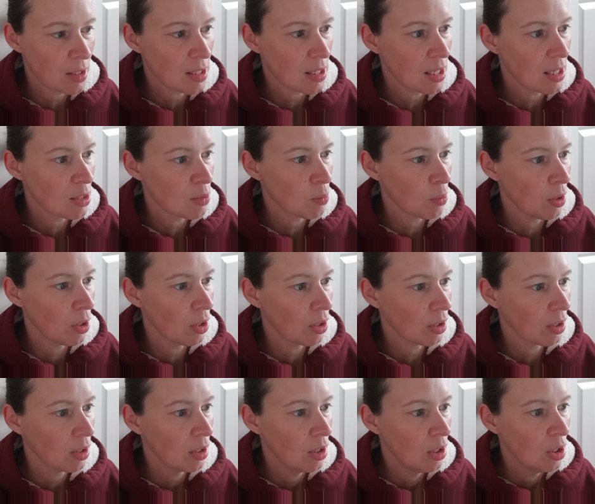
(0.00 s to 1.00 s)
day's
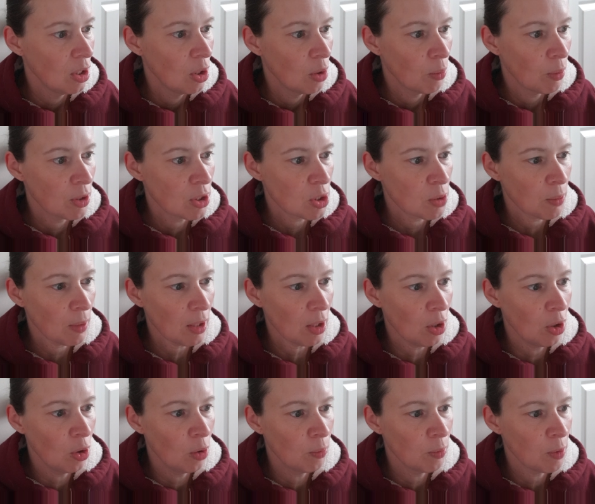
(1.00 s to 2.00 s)
work. When she went
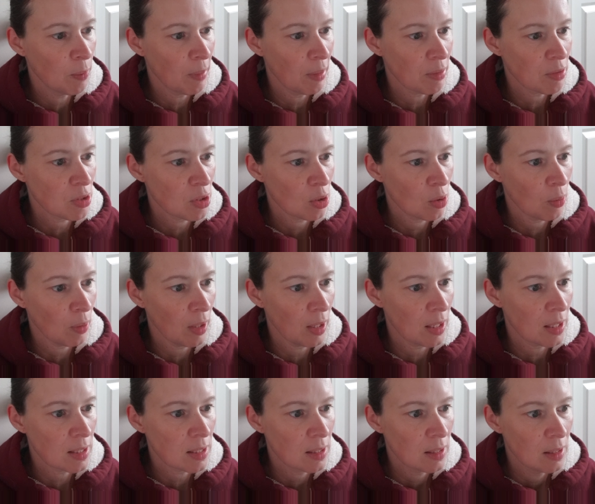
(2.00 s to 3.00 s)
home, the mouse
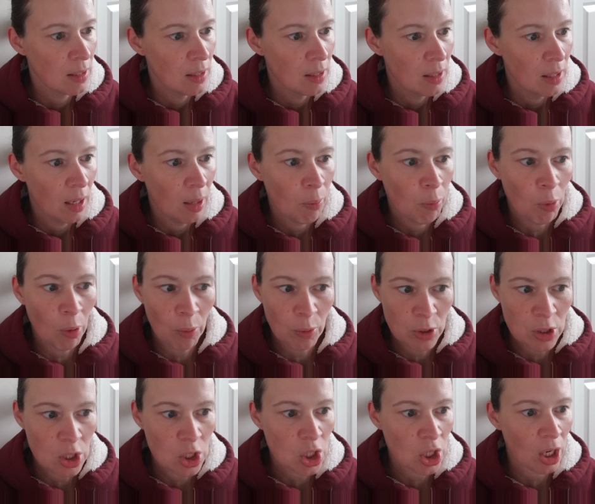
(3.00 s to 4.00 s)
inquired, And what
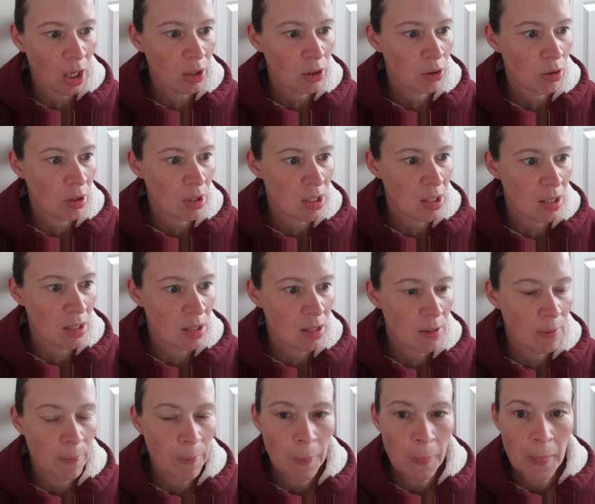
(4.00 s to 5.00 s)
was the child christened?
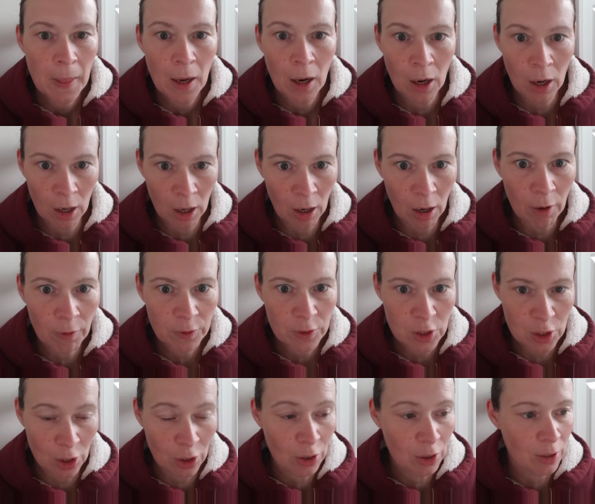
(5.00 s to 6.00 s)
Half
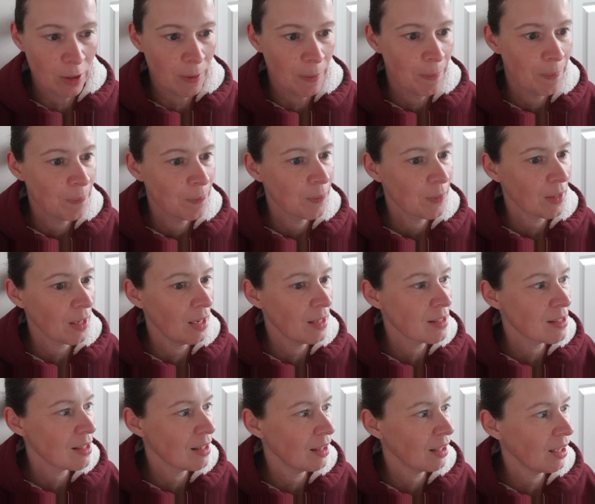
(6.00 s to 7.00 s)
done,
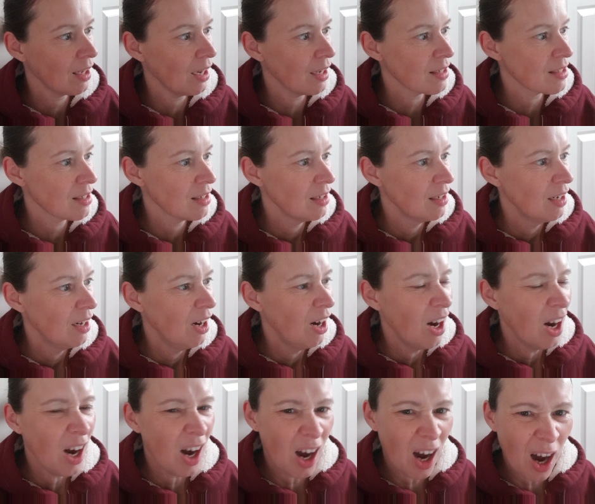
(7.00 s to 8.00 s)
answered the cat.
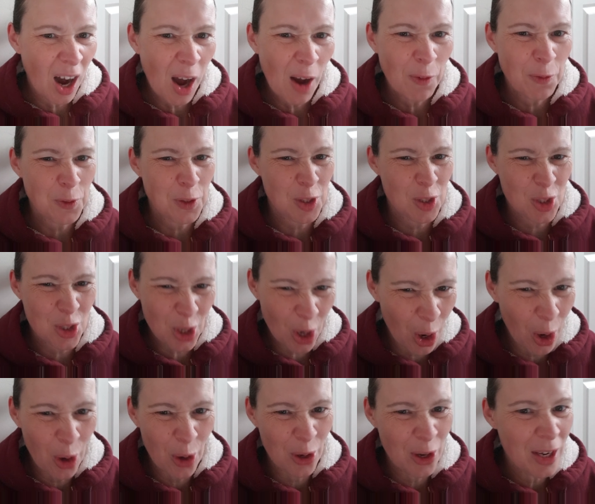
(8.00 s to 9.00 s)
Half
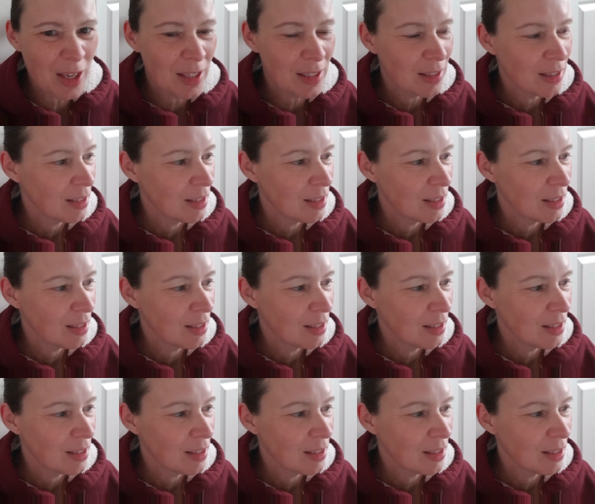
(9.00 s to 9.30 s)
done?